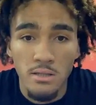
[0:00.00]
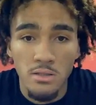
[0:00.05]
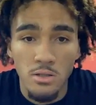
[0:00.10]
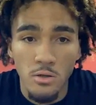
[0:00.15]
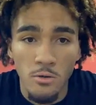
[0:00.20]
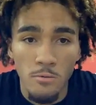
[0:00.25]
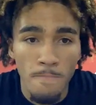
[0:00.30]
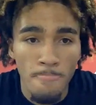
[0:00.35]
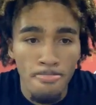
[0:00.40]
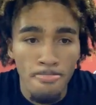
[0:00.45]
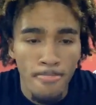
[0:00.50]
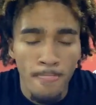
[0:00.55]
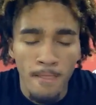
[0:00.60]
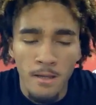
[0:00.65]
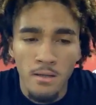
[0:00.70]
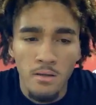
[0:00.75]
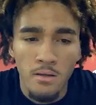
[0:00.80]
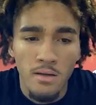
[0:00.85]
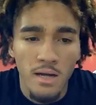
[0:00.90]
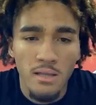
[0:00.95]
So,
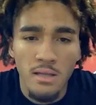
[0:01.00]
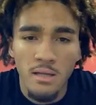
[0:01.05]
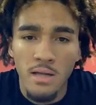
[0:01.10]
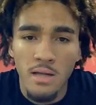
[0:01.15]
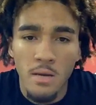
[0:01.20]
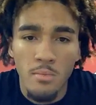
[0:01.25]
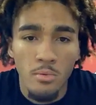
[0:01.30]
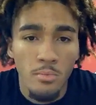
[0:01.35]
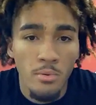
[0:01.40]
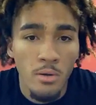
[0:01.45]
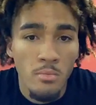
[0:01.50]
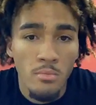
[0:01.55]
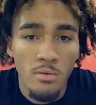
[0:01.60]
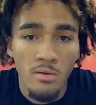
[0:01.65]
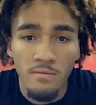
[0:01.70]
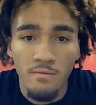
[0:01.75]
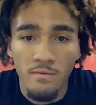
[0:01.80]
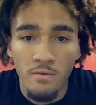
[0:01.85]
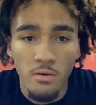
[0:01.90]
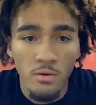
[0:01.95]
I think that prepared
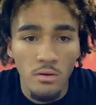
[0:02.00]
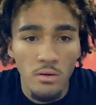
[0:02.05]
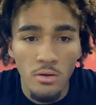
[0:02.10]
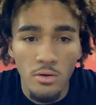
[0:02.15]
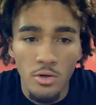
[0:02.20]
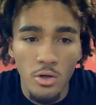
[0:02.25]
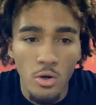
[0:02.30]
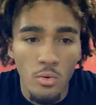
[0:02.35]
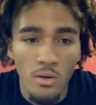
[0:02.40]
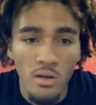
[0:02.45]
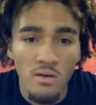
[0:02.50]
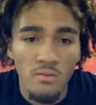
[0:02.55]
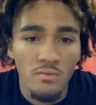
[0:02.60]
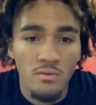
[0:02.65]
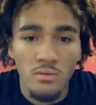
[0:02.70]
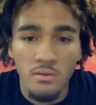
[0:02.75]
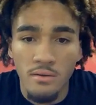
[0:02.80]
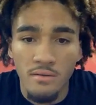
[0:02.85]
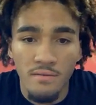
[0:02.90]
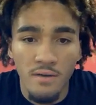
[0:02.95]
me for,
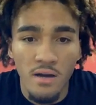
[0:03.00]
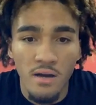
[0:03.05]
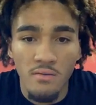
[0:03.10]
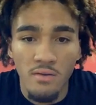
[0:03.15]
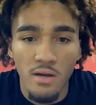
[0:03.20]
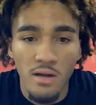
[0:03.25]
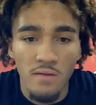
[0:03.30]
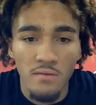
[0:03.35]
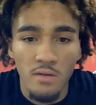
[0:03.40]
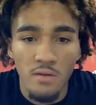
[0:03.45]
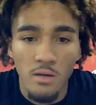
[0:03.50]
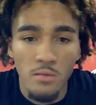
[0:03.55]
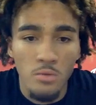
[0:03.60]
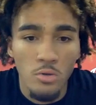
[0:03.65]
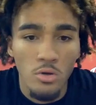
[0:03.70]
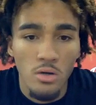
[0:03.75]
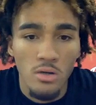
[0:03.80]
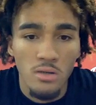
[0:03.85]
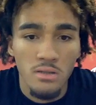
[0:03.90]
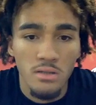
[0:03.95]
whenever, if I ever have to come
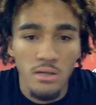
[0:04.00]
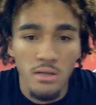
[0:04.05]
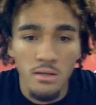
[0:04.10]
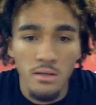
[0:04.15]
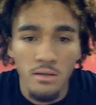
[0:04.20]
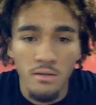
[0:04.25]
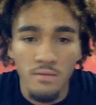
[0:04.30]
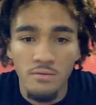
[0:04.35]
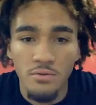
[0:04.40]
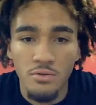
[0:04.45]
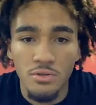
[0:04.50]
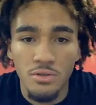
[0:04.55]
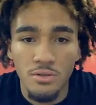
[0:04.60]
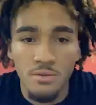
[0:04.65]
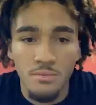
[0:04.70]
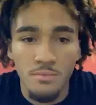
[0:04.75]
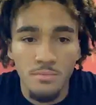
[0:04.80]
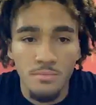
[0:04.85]
across that in the future.